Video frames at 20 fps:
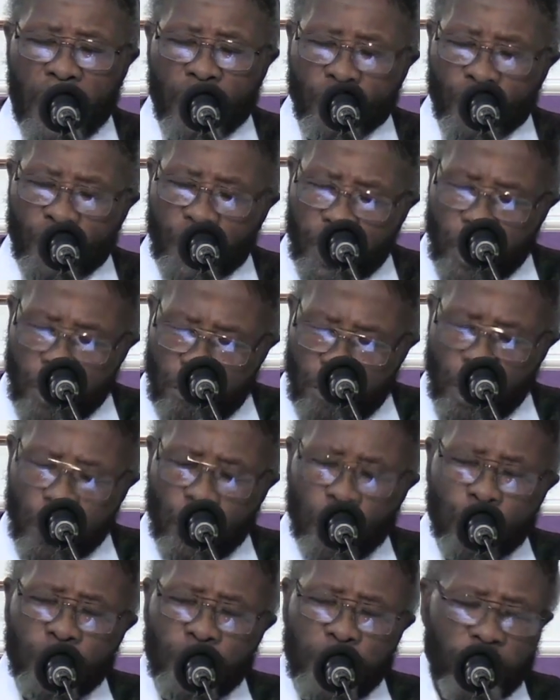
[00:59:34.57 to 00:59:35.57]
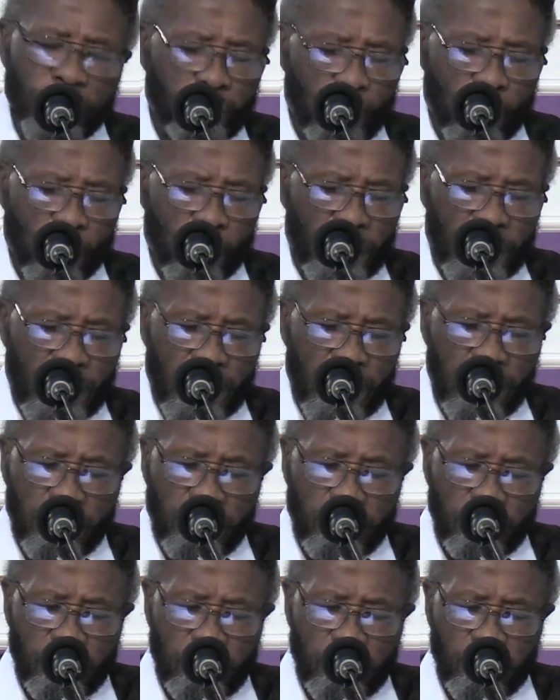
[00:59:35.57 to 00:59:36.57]
And we commune this
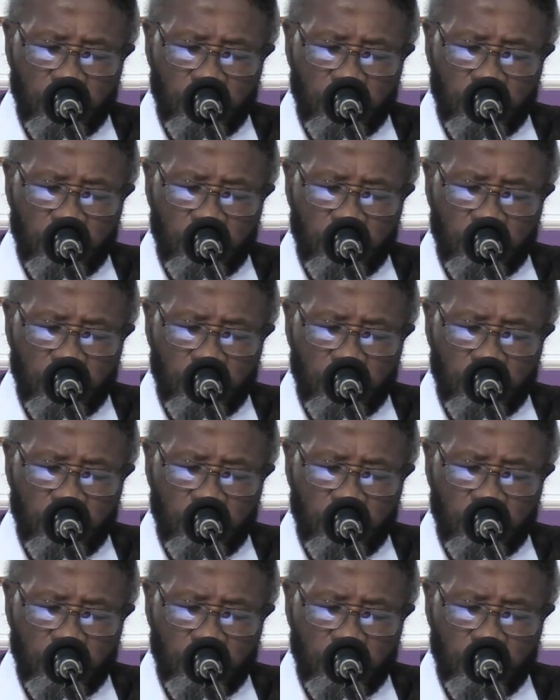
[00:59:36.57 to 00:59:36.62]
morning